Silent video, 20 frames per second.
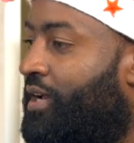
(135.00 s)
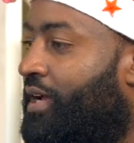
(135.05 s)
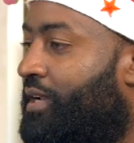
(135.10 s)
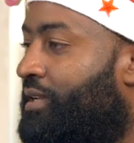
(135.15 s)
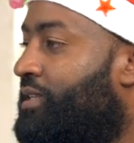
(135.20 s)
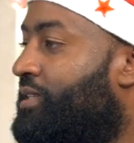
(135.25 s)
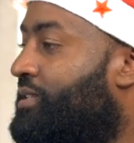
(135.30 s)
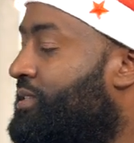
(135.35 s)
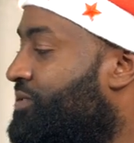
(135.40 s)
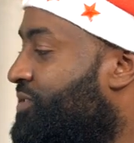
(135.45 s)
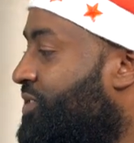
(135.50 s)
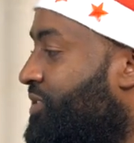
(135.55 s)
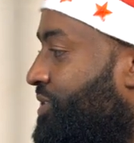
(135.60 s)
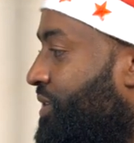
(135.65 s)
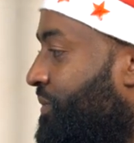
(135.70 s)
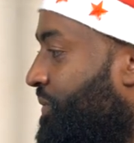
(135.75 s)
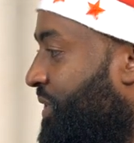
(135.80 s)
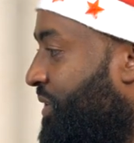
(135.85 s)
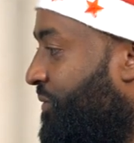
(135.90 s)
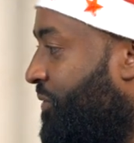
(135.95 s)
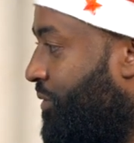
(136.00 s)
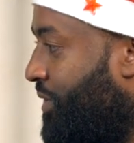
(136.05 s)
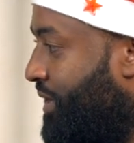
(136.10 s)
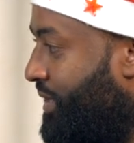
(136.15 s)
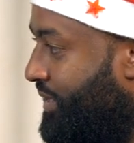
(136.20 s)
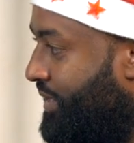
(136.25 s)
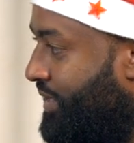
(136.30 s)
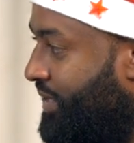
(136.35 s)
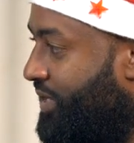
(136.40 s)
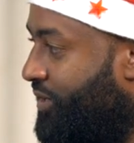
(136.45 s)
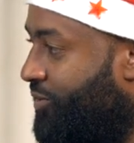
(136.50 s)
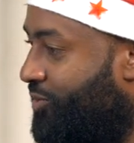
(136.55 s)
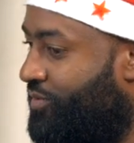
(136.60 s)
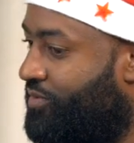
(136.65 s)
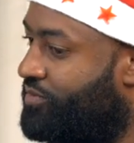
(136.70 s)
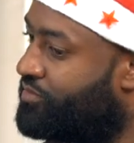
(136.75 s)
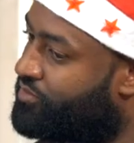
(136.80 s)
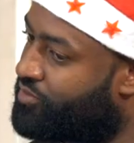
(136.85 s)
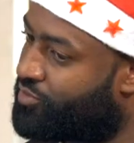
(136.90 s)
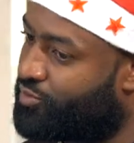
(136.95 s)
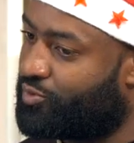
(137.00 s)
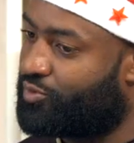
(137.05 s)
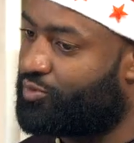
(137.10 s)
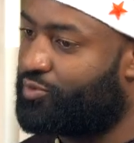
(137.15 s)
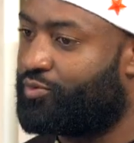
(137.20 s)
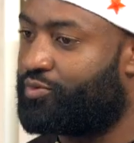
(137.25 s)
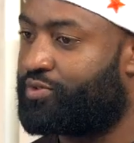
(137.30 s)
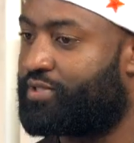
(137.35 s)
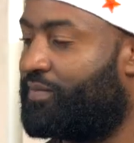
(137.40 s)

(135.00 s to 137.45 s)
at least treat them for a day or two.